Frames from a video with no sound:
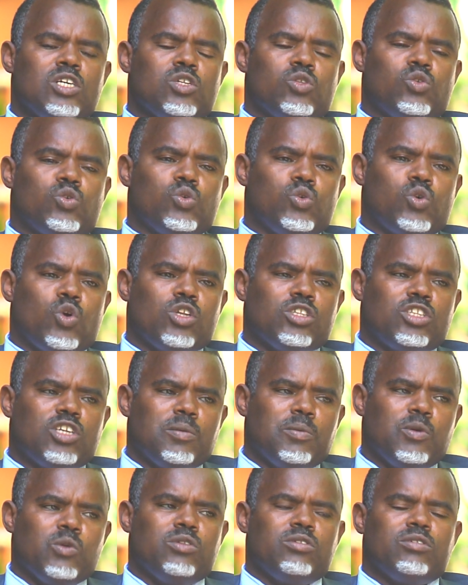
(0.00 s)
to
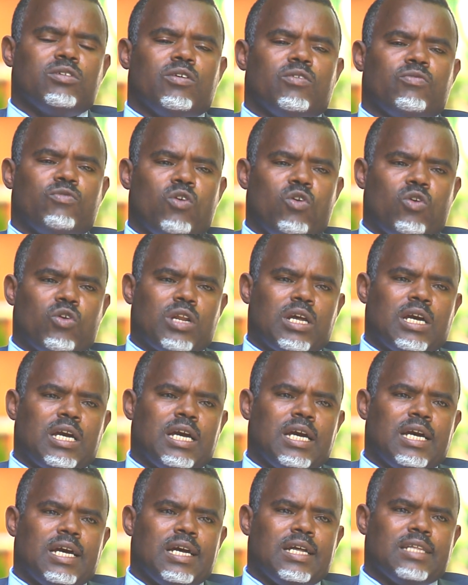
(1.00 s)
contribute for
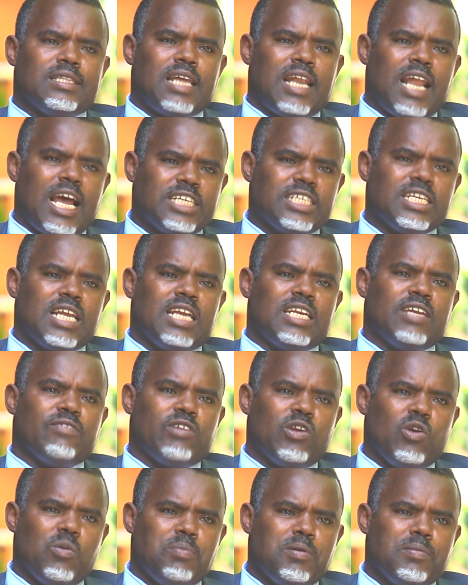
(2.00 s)
the national
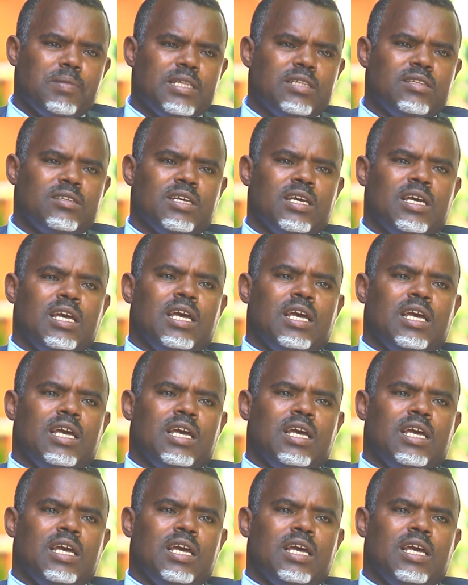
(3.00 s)
development